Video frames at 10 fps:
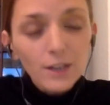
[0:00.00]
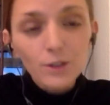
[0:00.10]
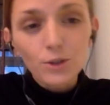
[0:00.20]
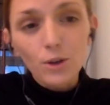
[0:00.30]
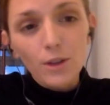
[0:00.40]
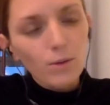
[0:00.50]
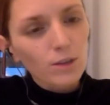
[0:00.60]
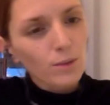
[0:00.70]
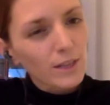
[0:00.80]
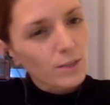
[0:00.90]
So there was
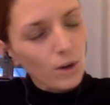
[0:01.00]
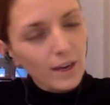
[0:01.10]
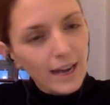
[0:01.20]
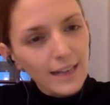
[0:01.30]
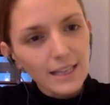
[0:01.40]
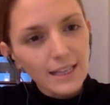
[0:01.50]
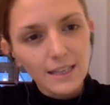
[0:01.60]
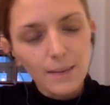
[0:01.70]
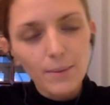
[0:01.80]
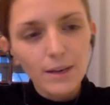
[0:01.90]
this one case that
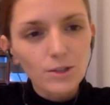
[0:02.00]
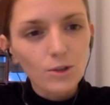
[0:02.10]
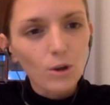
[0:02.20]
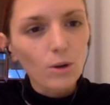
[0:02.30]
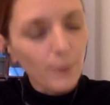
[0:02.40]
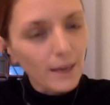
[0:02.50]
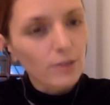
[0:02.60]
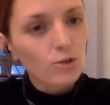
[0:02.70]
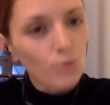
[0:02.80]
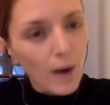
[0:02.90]
somebody stole a big
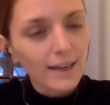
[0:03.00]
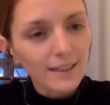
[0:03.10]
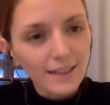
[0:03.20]
truck